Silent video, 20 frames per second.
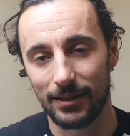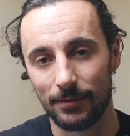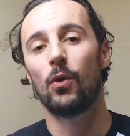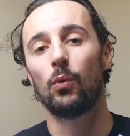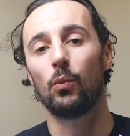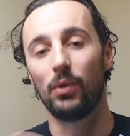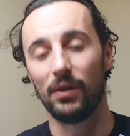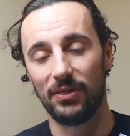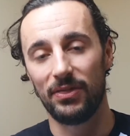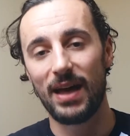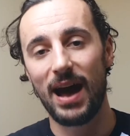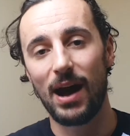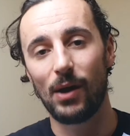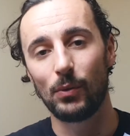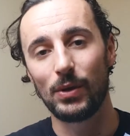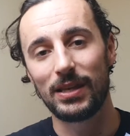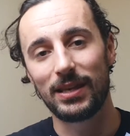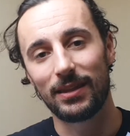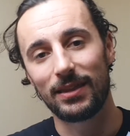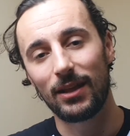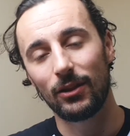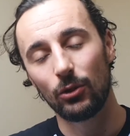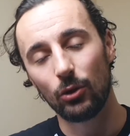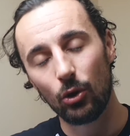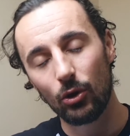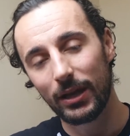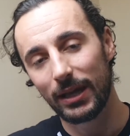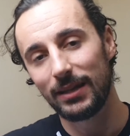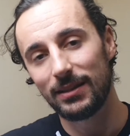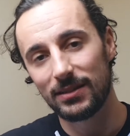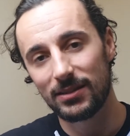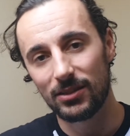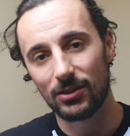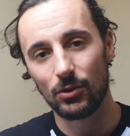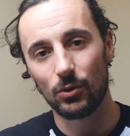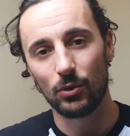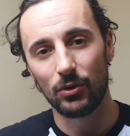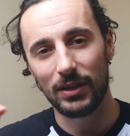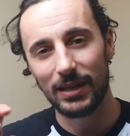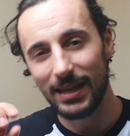With that, we can then look
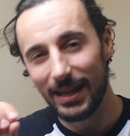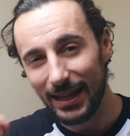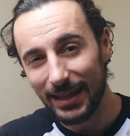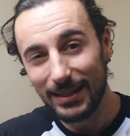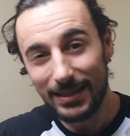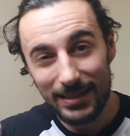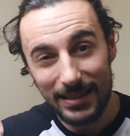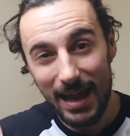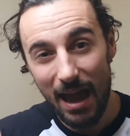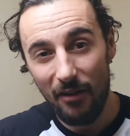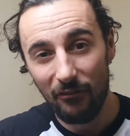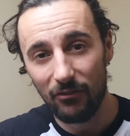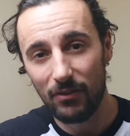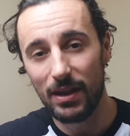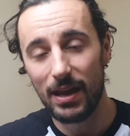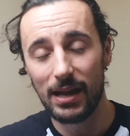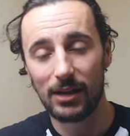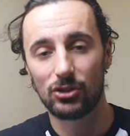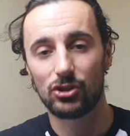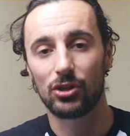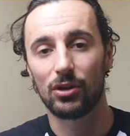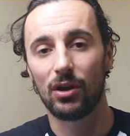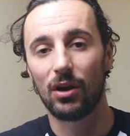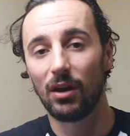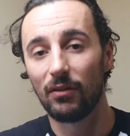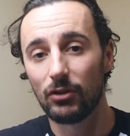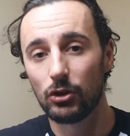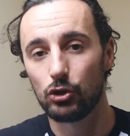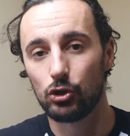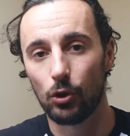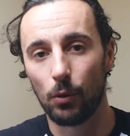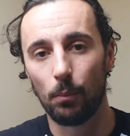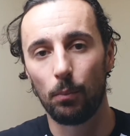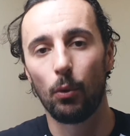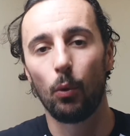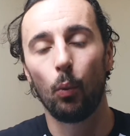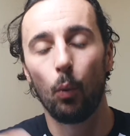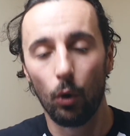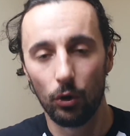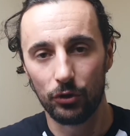into the in-depth nature of a jump.
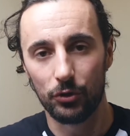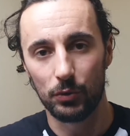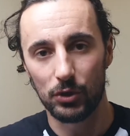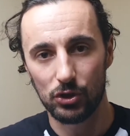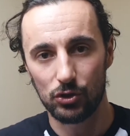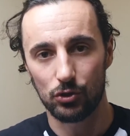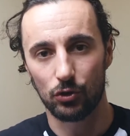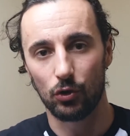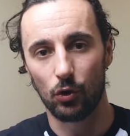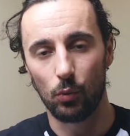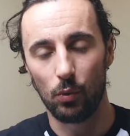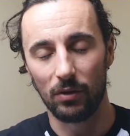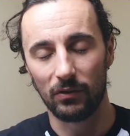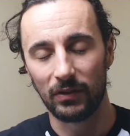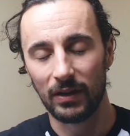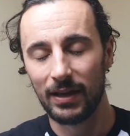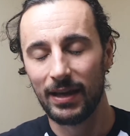What do we struggle with?